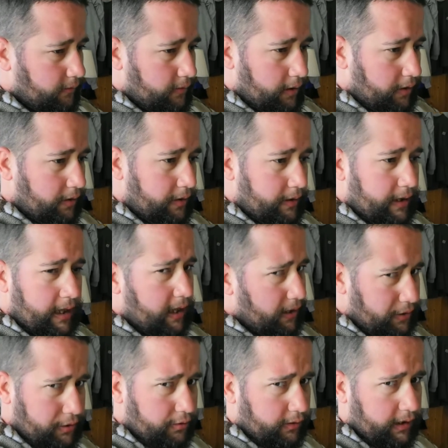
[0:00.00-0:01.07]
Other than
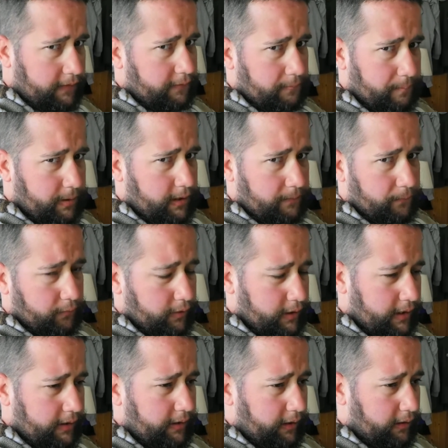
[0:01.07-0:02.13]
that, you don't have to pay for
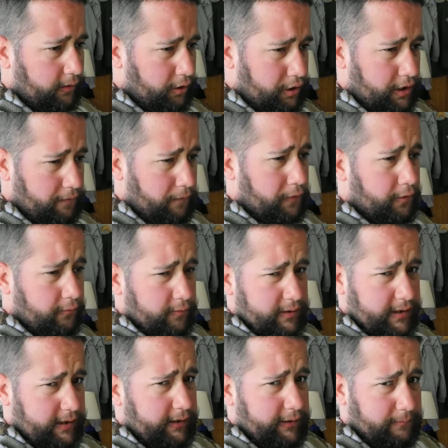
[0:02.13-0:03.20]
anything. All you have to do is
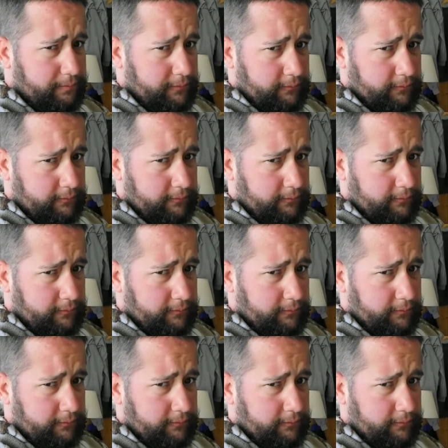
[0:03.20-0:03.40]
tip.